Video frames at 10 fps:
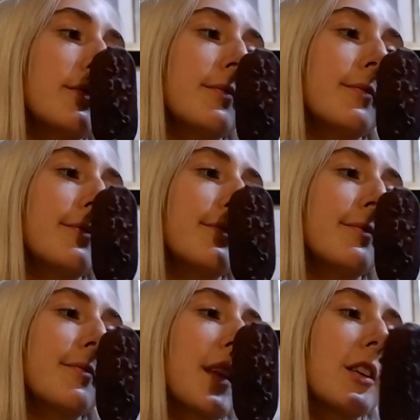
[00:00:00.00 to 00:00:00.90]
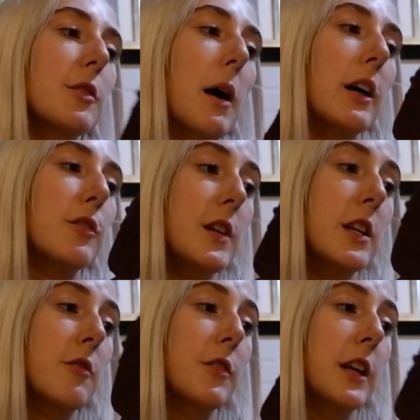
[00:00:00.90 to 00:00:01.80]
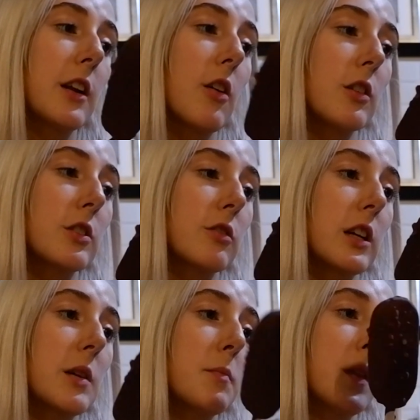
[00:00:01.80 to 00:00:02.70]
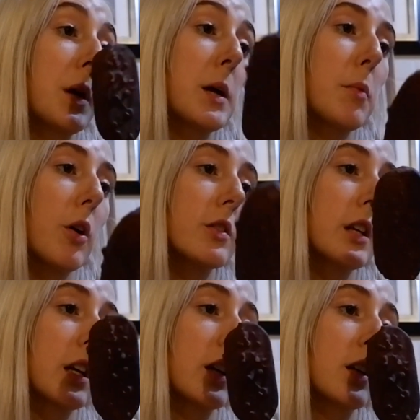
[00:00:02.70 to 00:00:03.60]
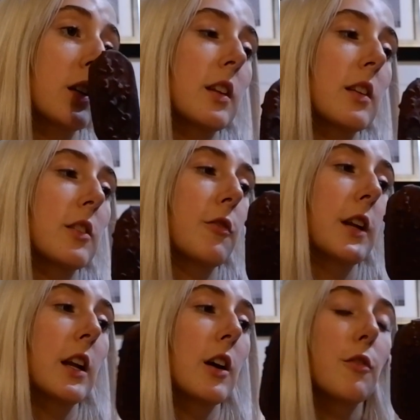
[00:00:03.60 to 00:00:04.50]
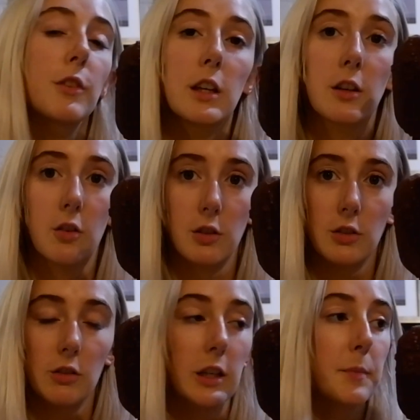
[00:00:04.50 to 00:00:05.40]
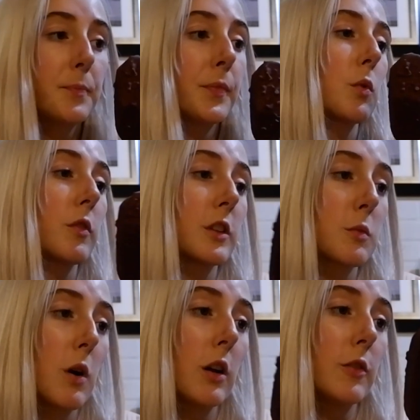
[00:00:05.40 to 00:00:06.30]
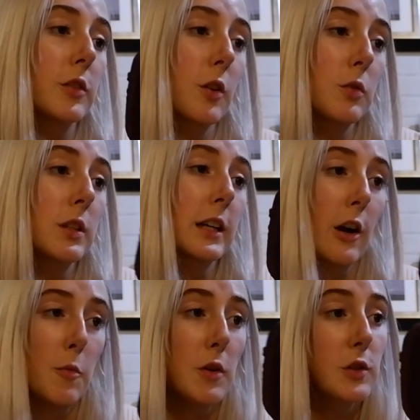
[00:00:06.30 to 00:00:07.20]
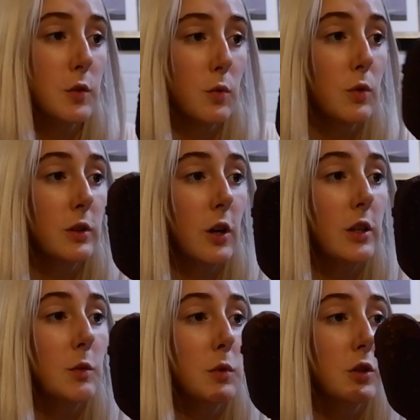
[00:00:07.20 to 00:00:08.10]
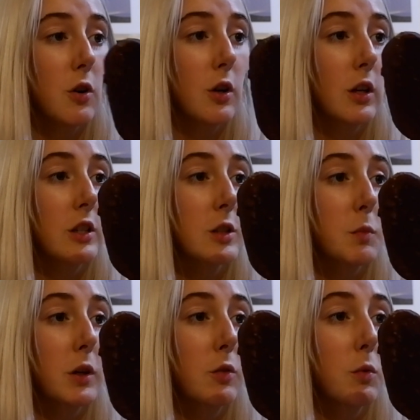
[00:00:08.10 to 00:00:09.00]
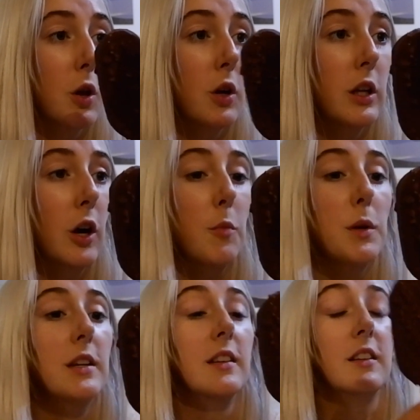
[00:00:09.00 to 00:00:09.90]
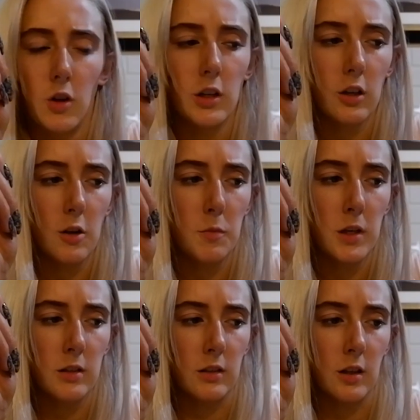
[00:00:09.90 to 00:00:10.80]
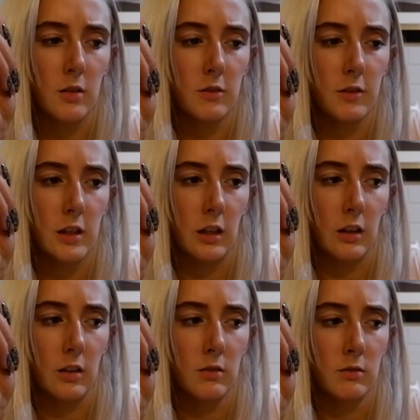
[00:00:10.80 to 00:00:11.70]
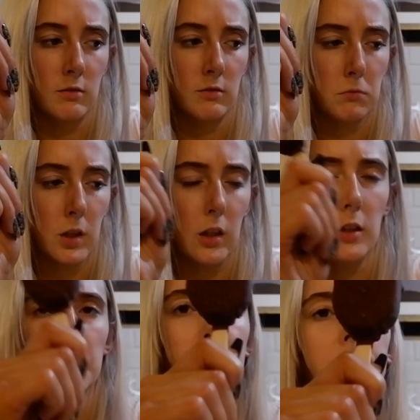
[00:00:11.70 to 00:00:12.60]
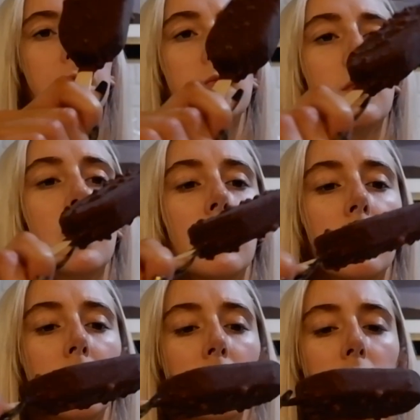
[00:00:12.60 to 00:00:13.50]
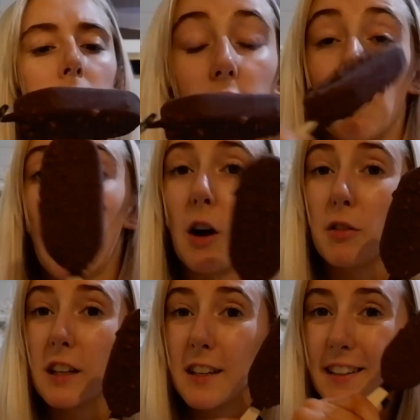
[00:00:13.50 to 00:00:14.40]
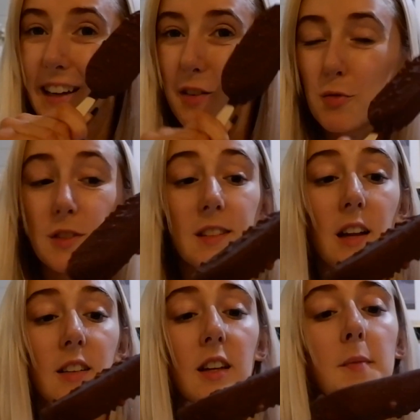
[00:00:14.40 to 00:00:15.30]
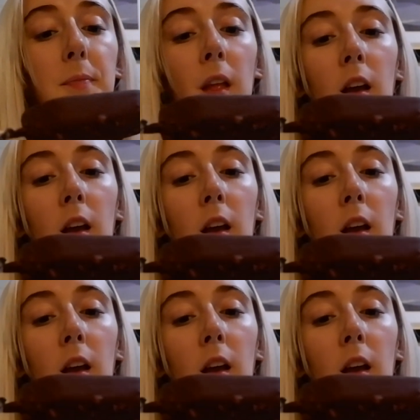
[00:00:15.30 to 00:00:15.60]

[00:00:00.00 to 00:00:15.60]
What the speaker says: So it has vegan vanilla ice cream, pea protein. It says it's a vanilla vegan ice cream with a swirl of salted caramel sauce coated with chocolate and sprinkled with honeycomb pieces. Honeycomb pieces, how is it vegan then? Okay. All right, Aldi, getting all snazzy.